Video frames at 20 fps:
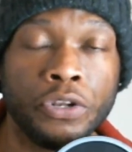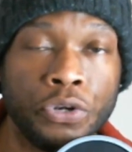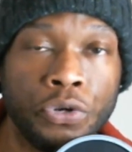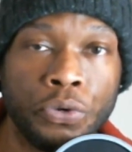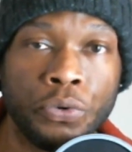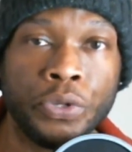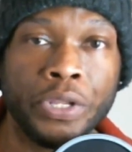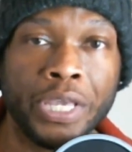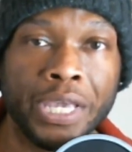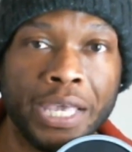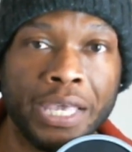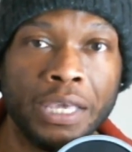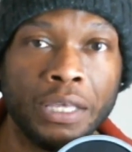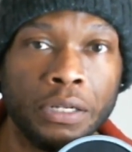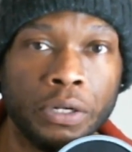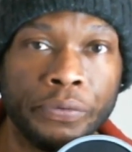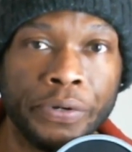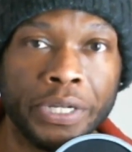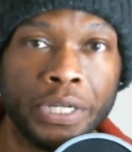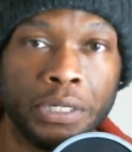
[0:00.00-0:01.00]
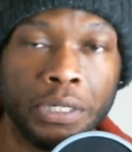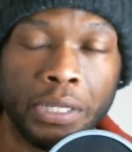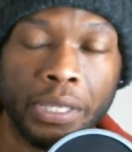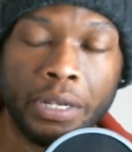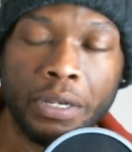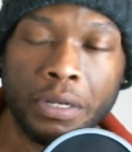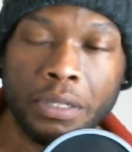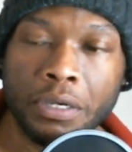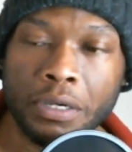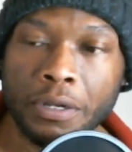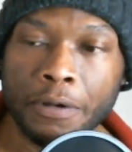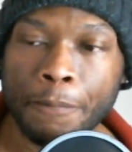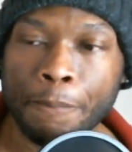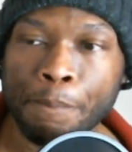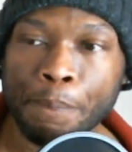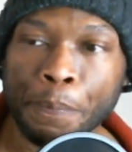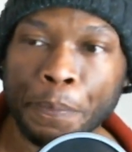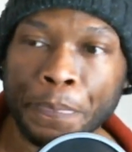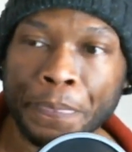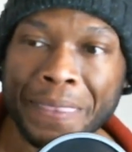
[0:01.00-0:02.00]
do to get Hillary Clinton
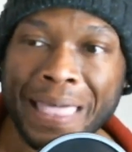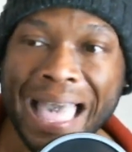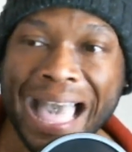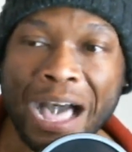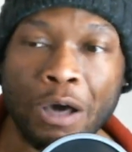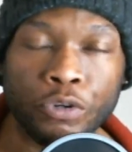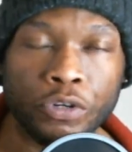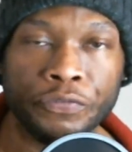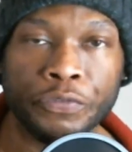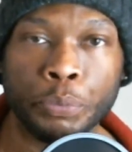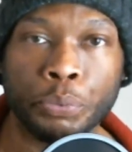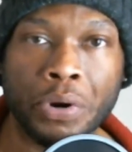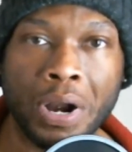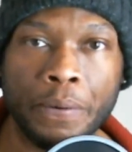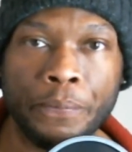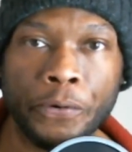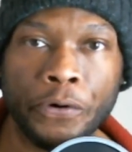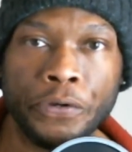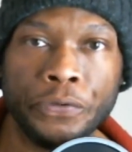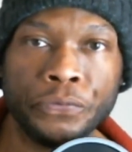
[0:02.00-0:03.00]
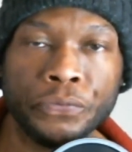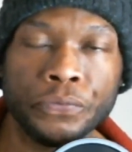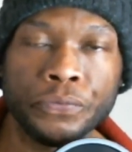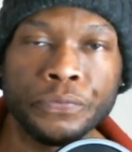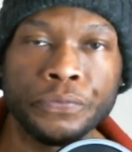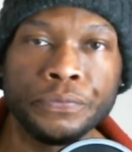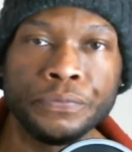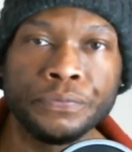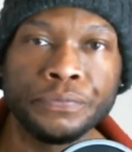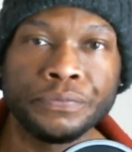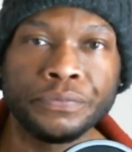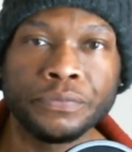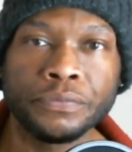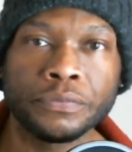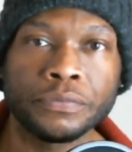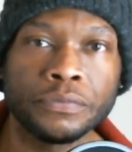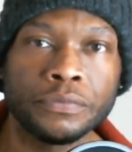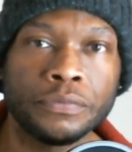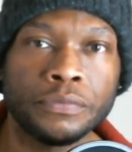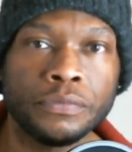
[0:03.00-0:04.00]
out of the primaries.
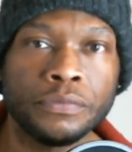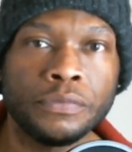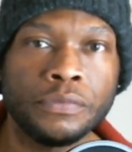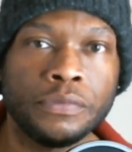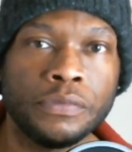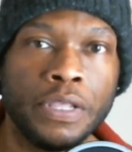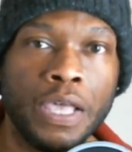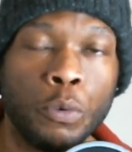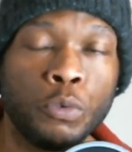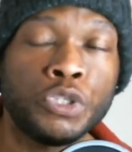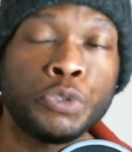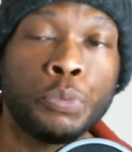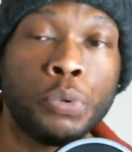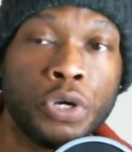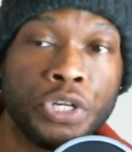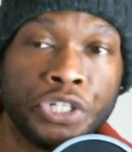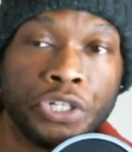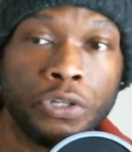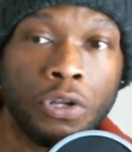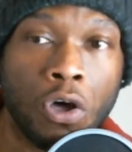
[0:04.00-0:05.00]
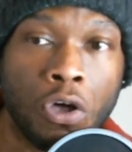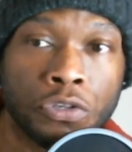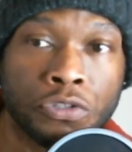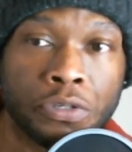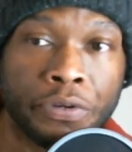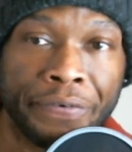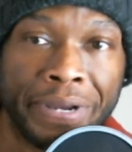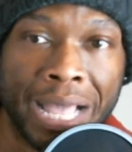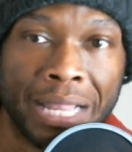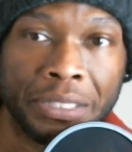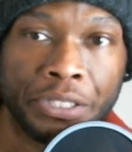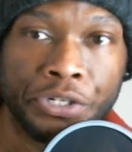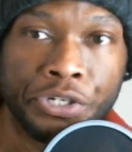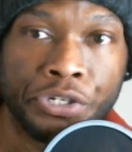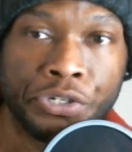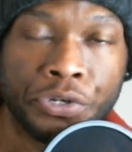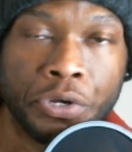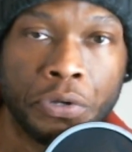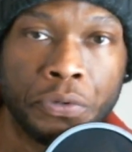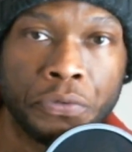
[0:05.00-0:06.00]
At which point she lost the reality
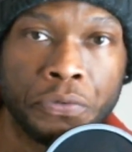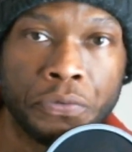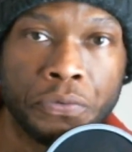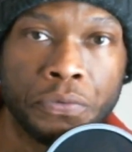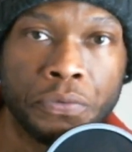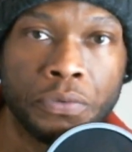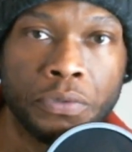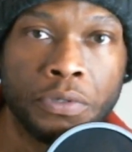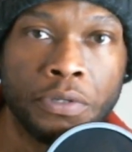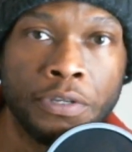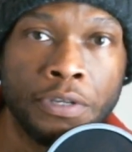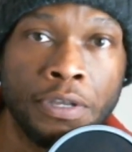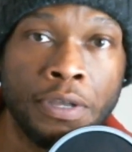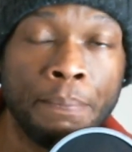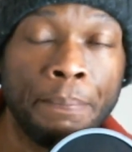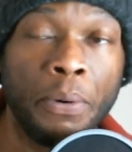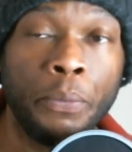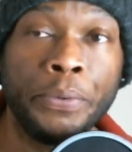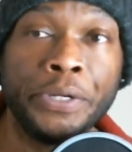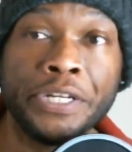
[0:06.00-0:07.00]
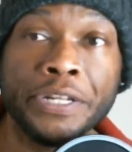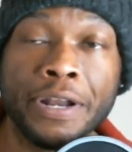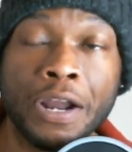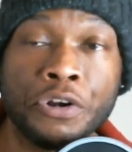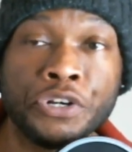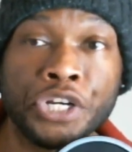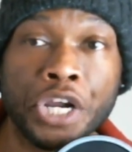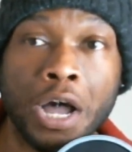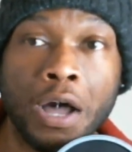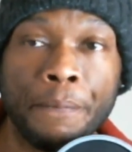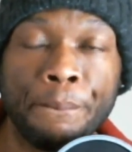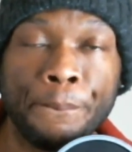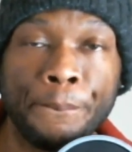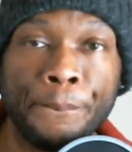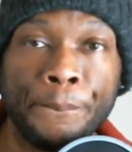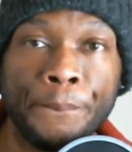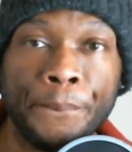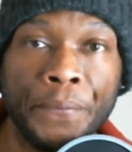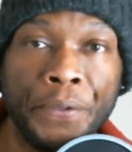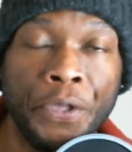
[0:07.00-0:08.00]
shows. But we did our job.
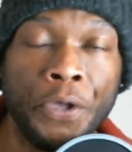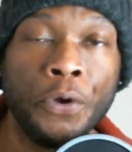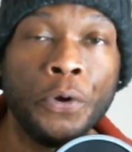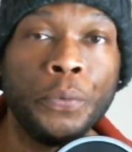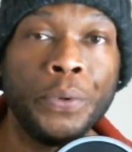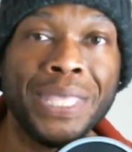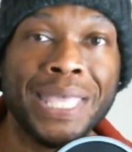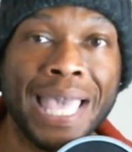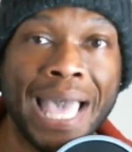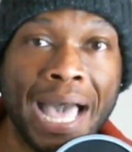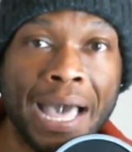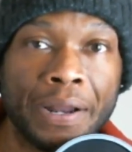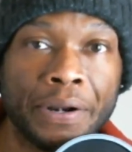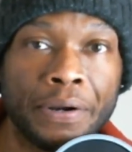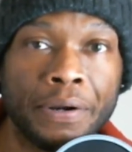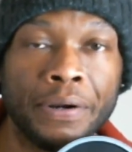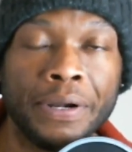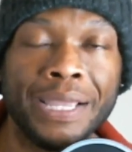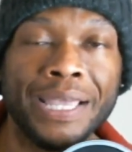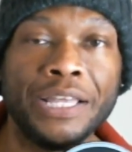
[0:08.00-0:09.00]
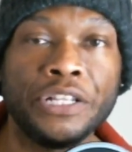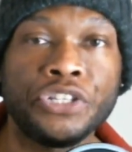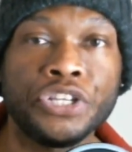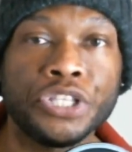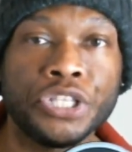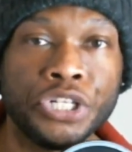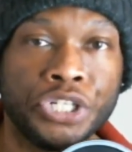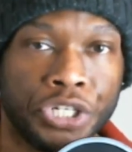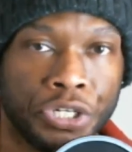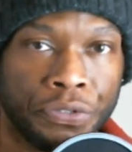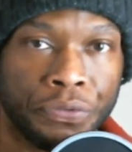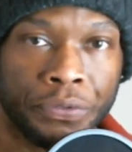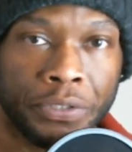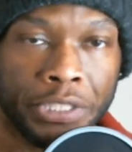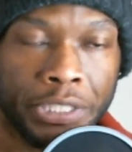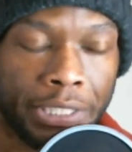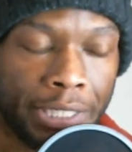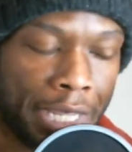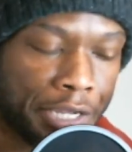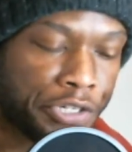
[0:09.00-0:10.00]
We got her into the general
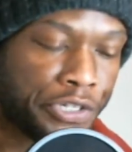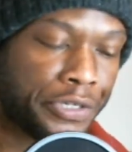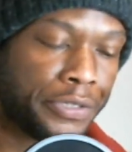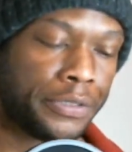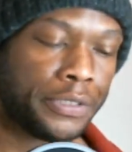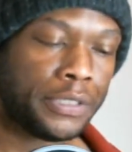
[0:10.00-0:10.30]
election.